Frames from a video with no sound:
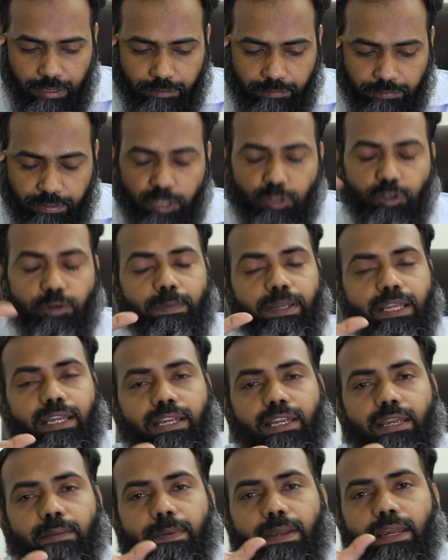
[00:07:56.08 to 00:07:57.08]
we should be
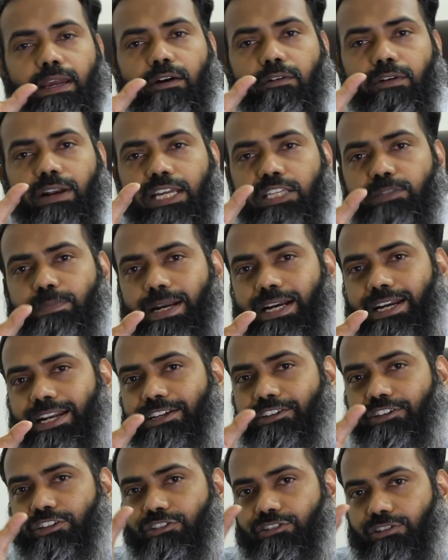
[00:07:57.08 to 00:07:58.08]
keeping our
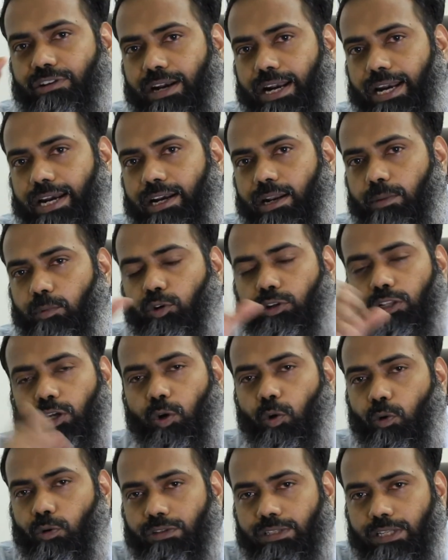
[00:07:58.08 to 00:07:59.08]
expectations right about the
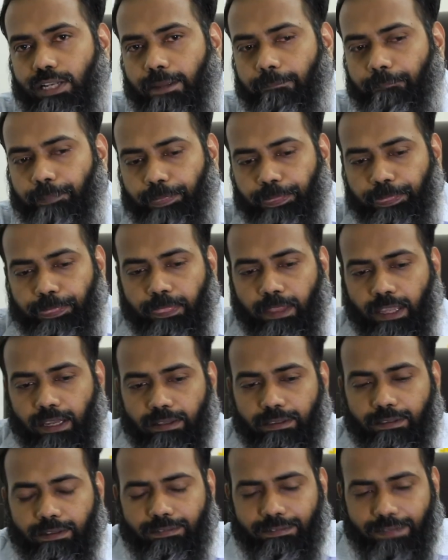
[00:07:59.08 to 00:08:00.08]
counseling.
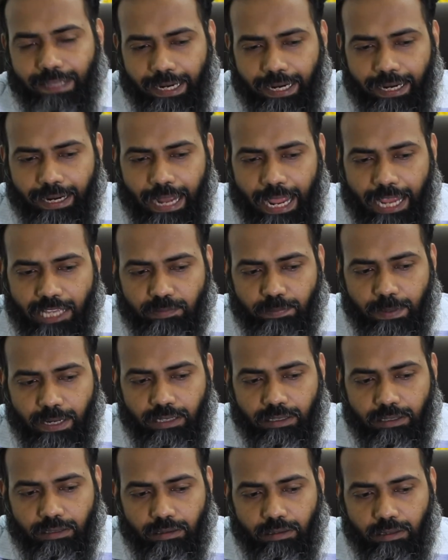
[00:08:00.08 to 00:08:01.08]
The second
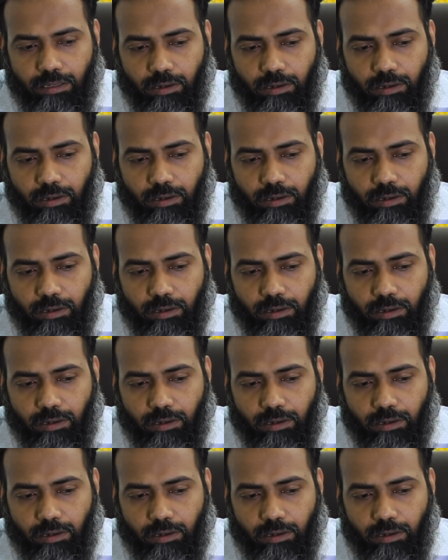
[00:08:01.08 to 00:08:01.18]
aspect